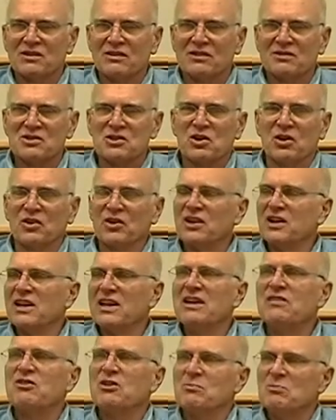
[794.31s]
It's called the
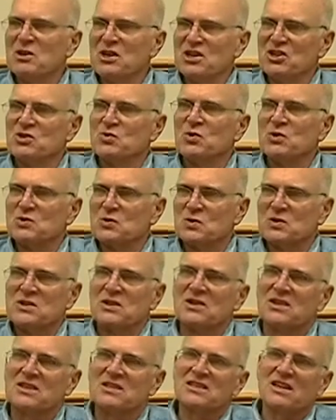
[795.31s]
Navy Beach, which was
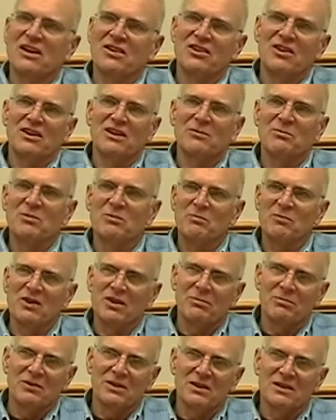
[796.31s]
on the south end of the,
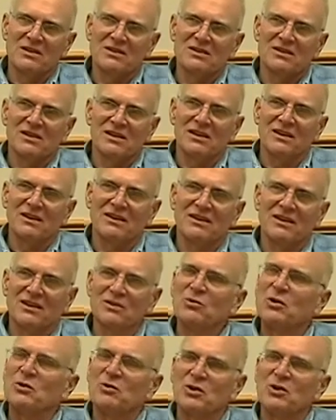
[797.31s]
the peninsula,
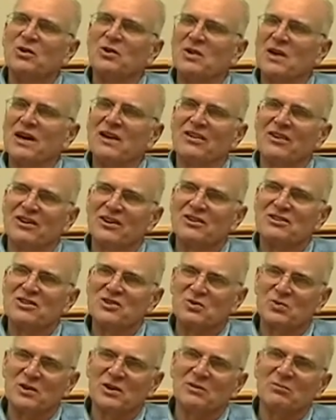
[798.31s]
and we would go down there and
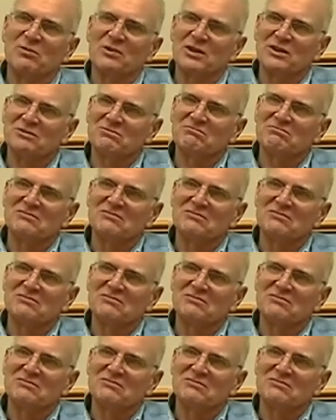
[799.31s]
swim, and